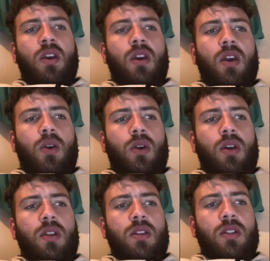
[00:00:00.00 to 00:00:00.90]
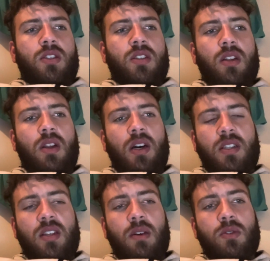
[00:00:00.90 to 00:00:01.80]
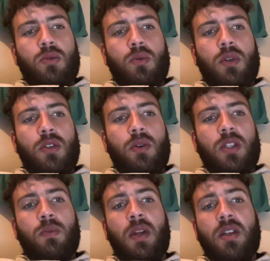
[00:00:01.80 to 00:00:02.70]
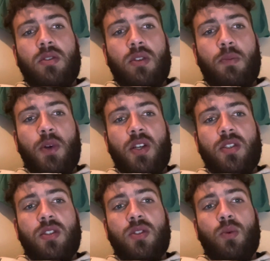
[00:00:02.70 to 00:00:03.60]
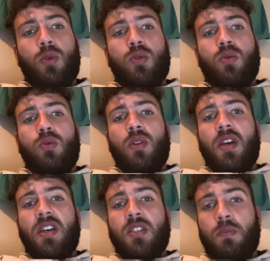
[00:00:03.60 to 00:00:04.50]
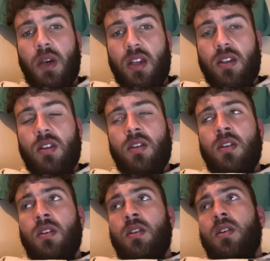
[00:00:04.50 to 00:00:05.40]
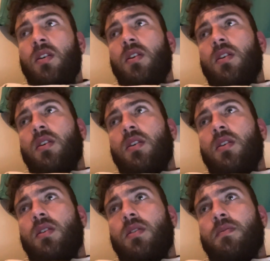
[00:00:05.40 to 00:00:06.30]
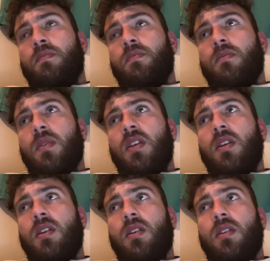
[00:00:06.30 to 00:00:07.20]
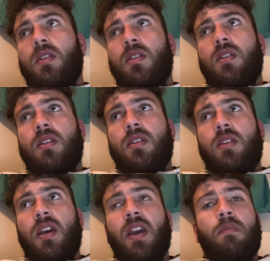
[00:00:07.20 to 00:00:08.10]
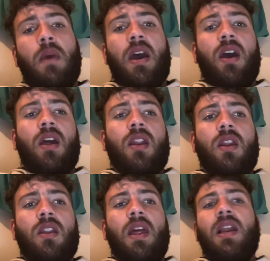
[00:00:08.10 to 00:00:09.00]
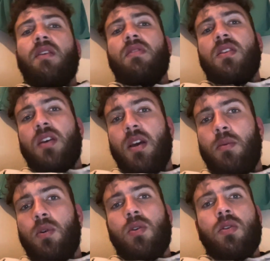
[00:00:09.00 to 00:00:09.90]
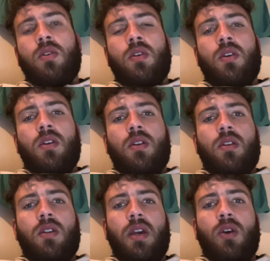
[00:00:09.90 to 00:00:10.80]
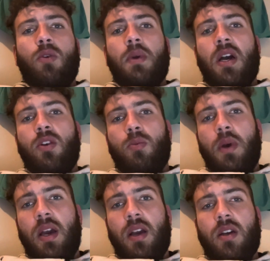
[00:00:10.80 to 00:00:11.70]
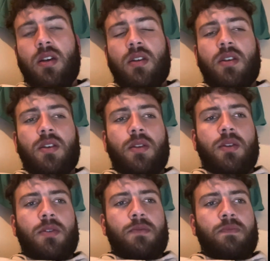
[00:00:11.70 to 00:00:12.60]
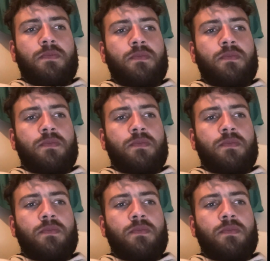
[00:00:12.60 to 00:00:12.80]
And there's a lot of times when you explain to the parents what do they expect, and they get mad, they leave the table, they go behind your back, and